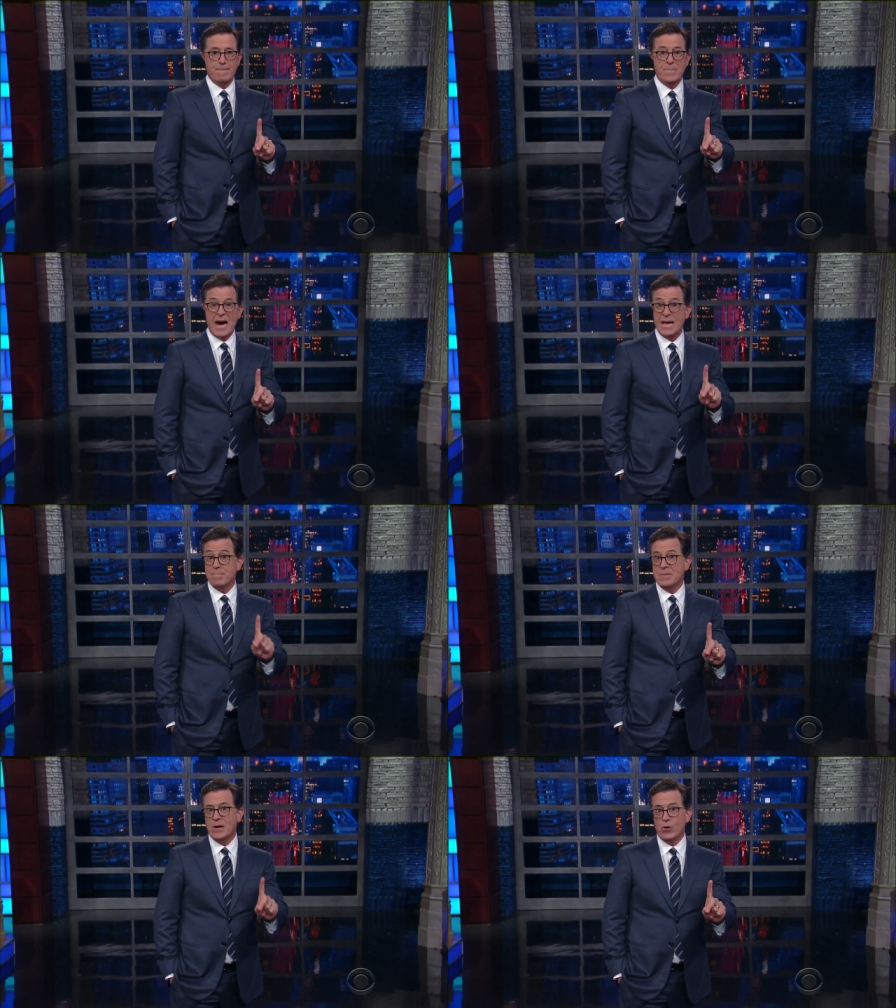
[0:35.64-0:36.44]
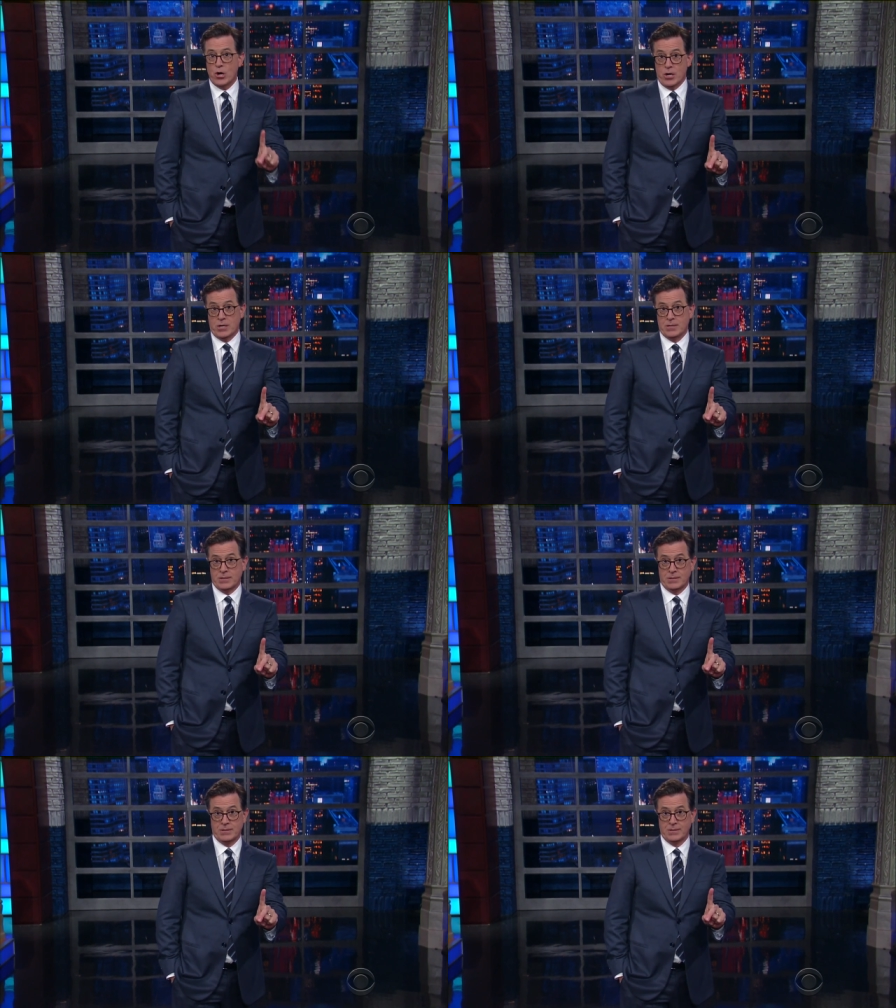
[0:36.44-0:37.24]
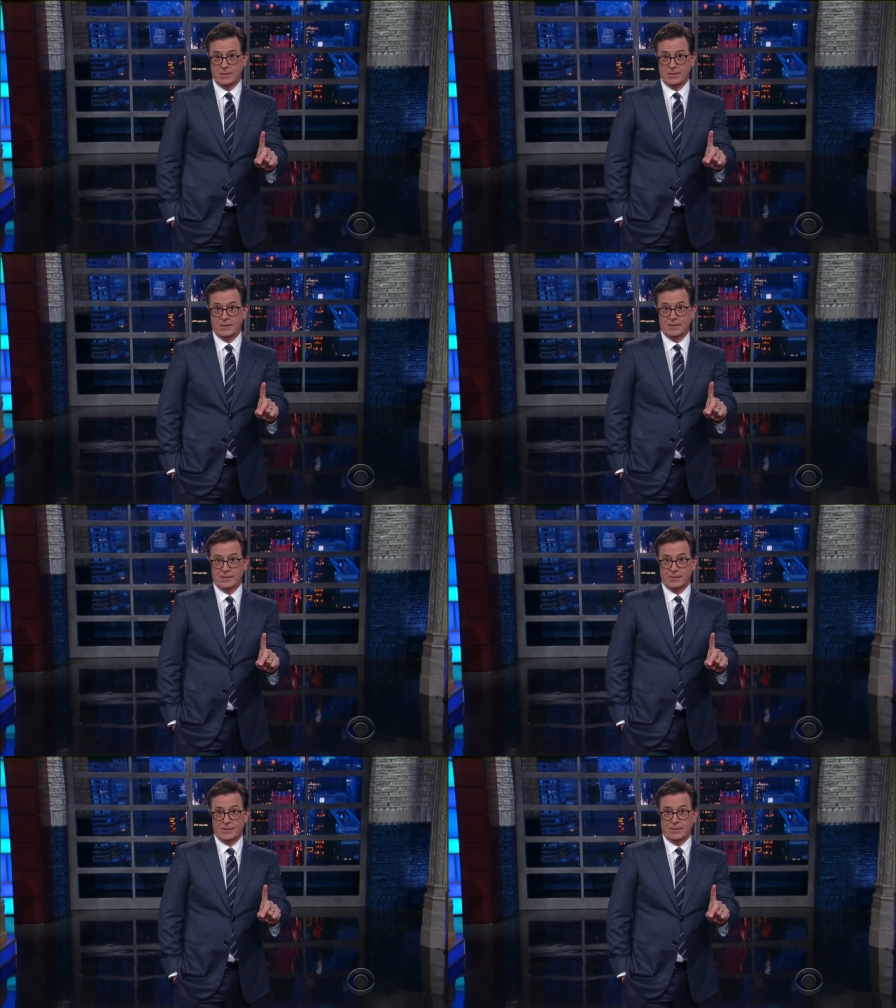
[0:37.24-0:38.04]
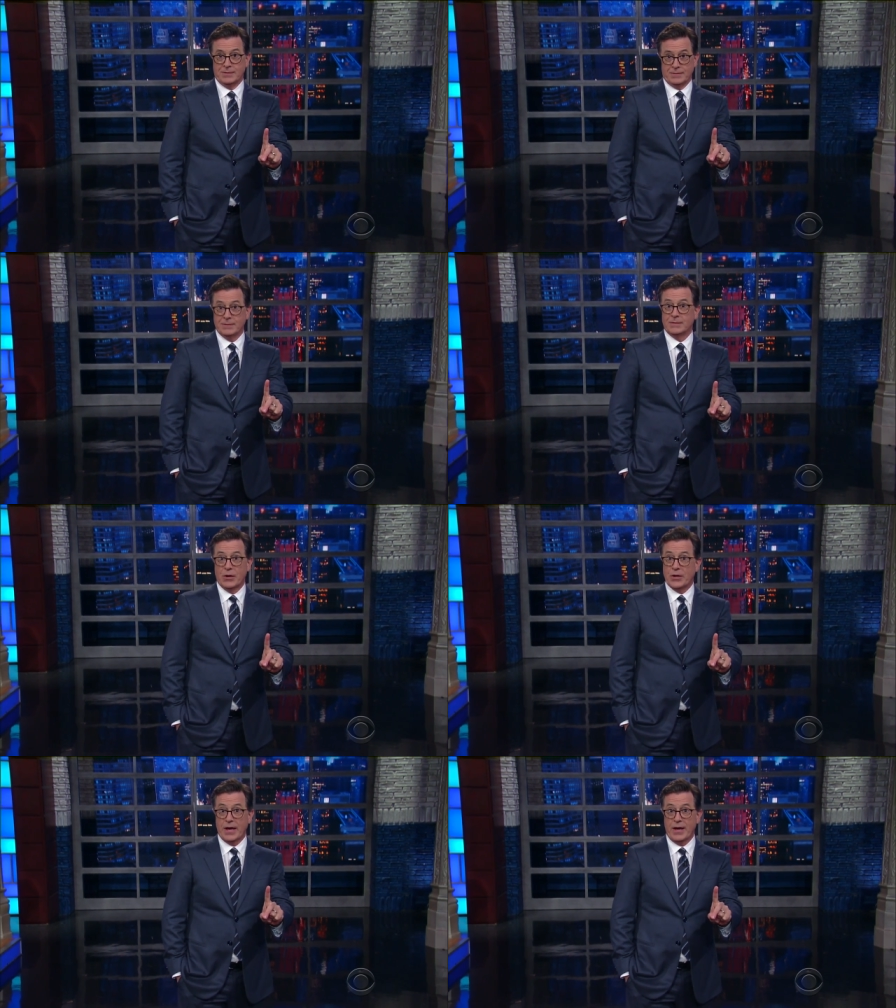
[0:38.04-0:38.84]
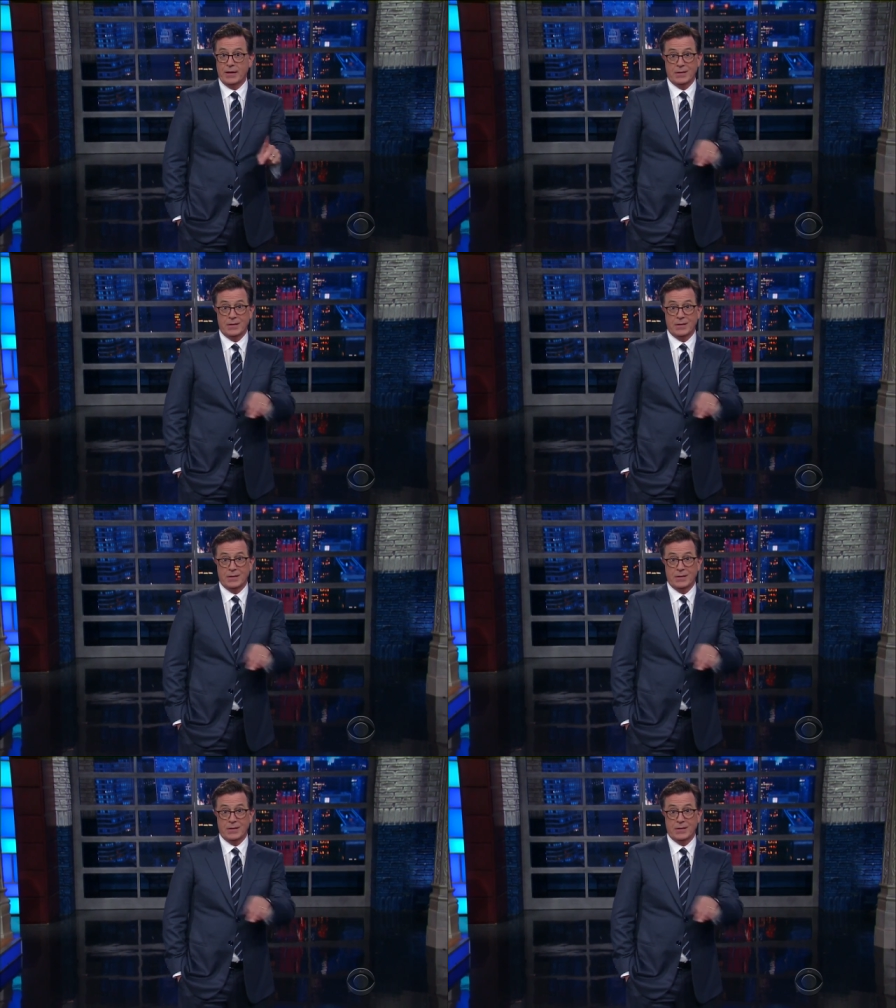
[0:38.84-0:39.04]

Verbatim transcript: Buy a mirror. Oh. Okay?